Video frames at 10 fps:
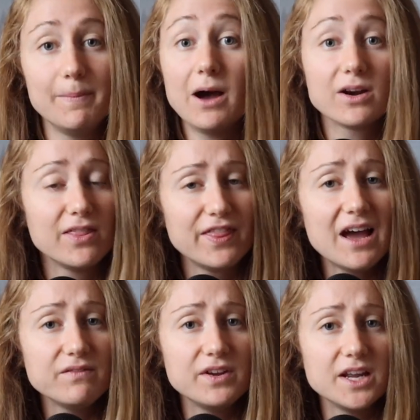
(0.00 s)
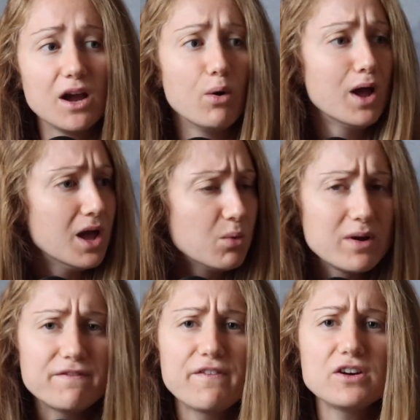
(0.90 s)
about in that video,
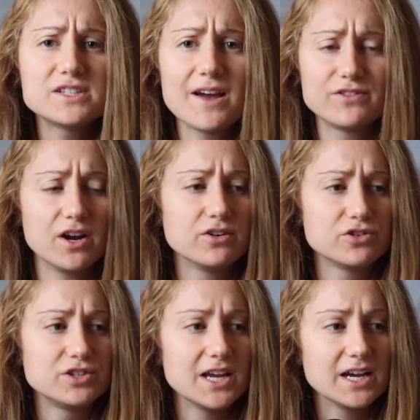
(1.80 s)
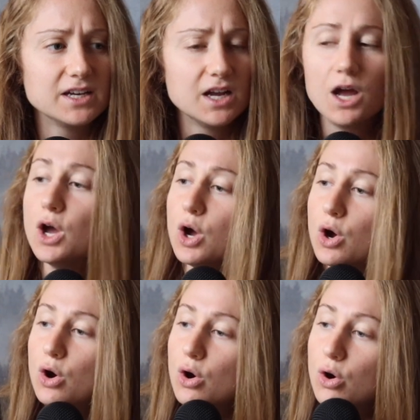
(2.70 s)
we first have to understand
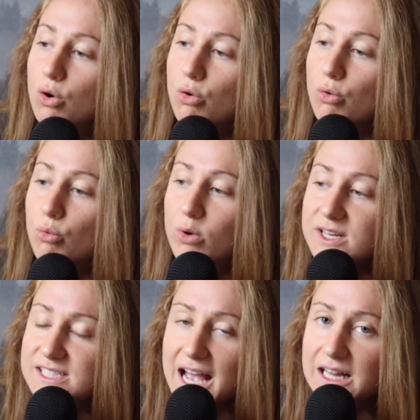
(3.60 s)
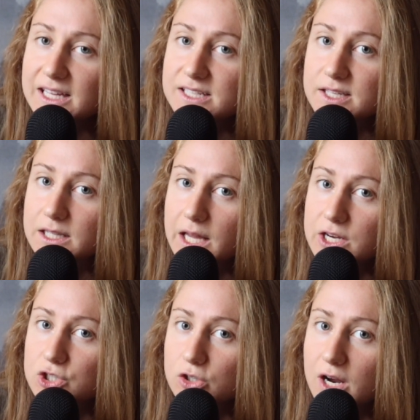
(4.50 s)
what exactly is a
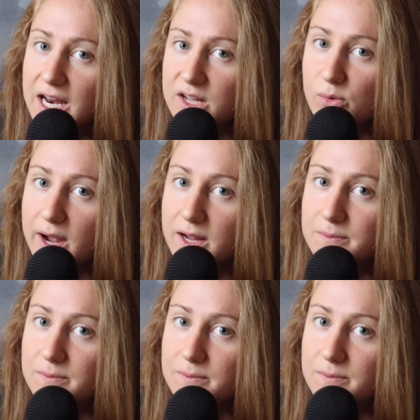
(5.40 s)
glacier anyway?